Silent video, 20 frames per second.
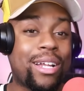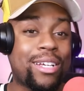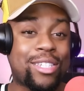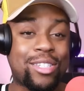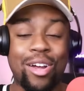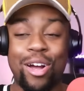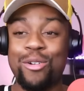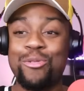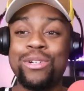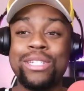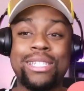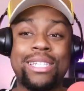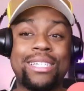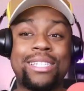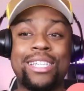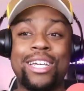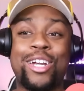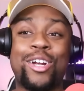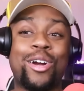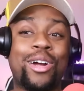we see
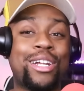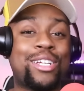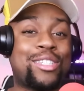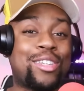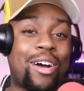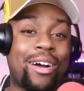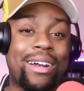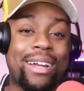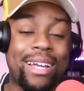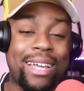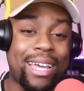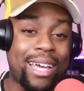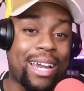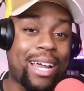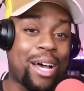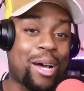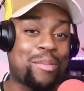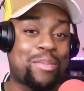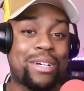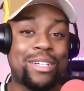security start to get
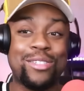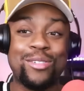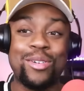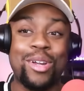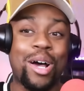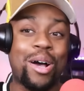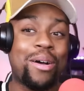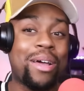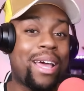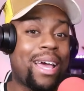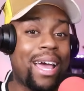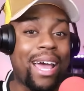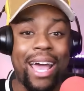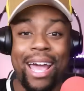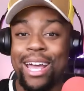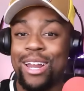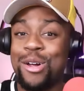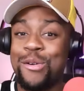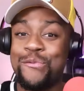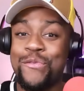up because
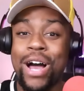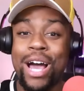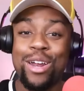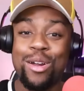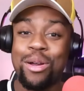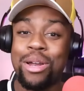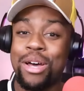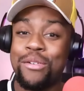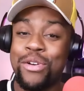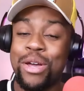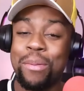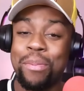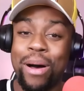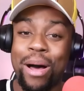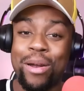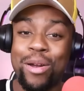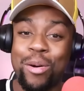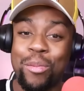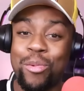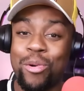ain't no fight, no Love Hip Hop
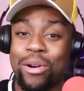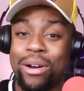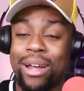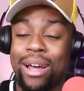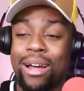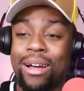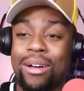no more now.